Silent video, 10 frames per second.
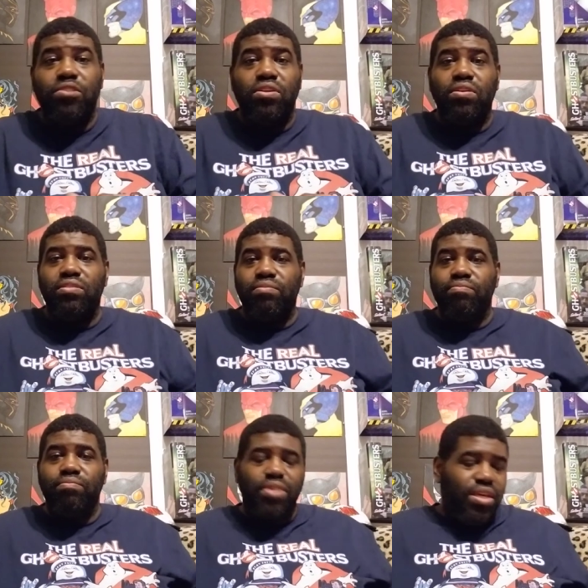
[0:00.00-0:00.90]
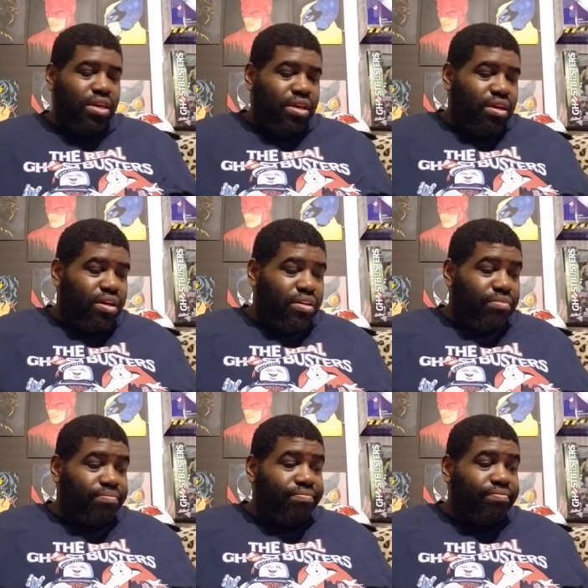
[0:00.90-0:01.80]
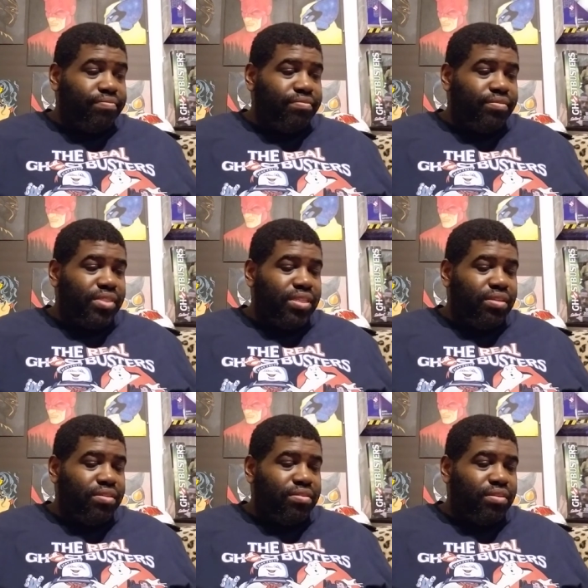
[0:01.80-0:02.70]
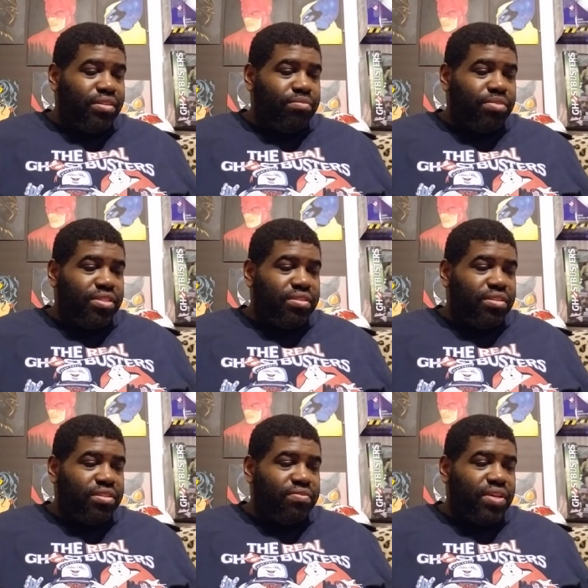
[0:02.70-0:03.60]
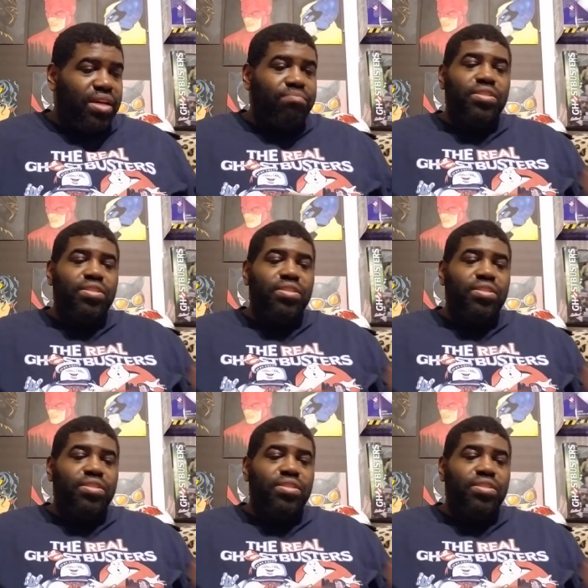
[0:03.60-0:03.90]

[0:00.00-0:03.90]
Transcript: was awesome. Um, the other book Steve got